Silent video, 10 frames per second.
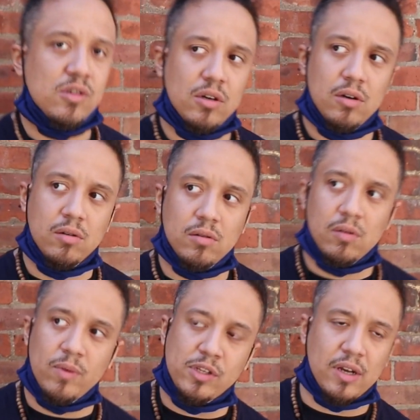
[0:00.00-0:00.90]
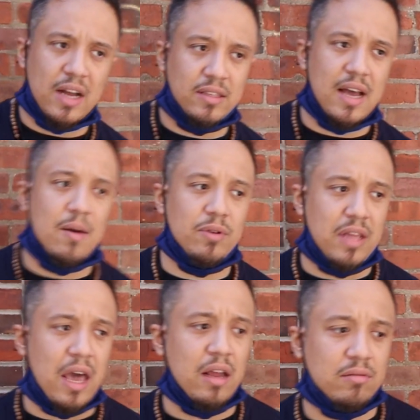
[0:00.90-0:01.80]
So we took our time
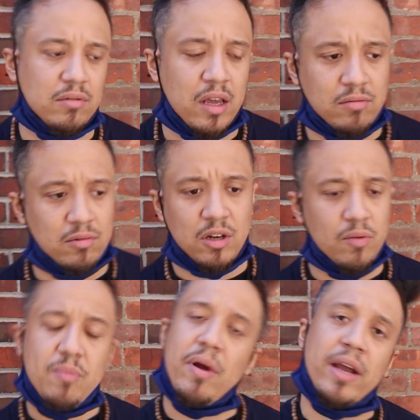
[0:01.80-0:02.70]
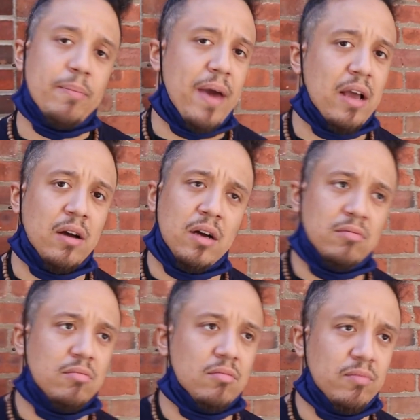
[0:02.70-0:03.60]
with that, and we bring it back.
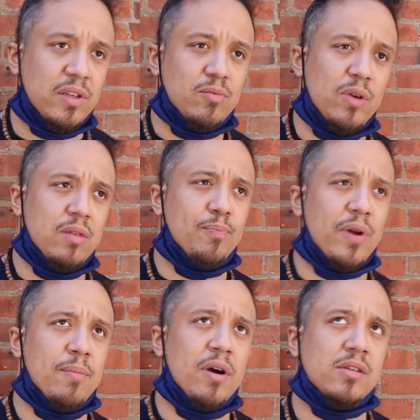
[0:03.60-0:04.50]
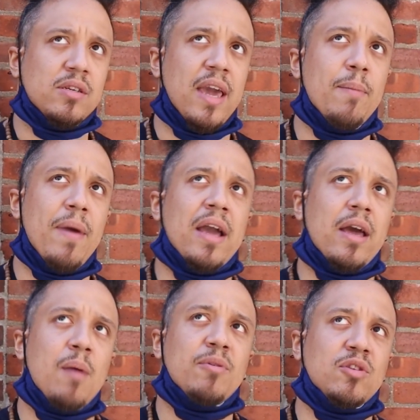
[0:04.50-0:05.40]
We pretty much came back
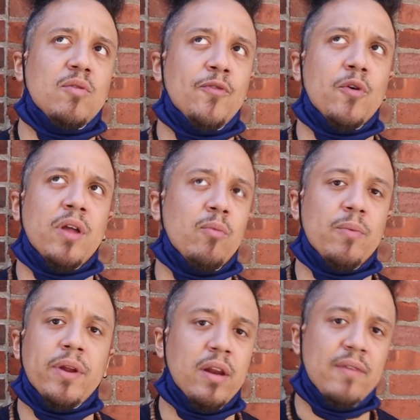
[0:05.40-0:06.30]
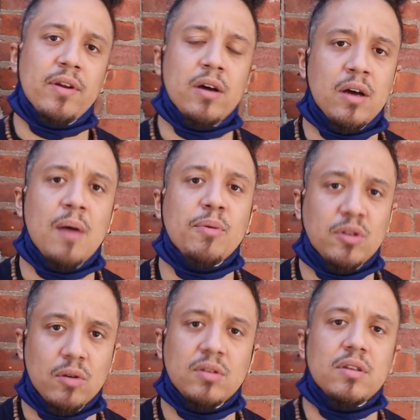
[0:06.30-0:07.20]
at episode 40, and we've been 11
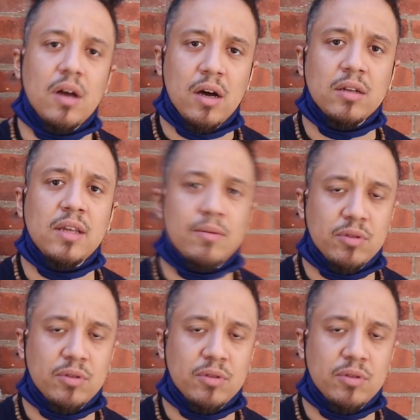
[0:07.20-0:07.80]
episodes deep.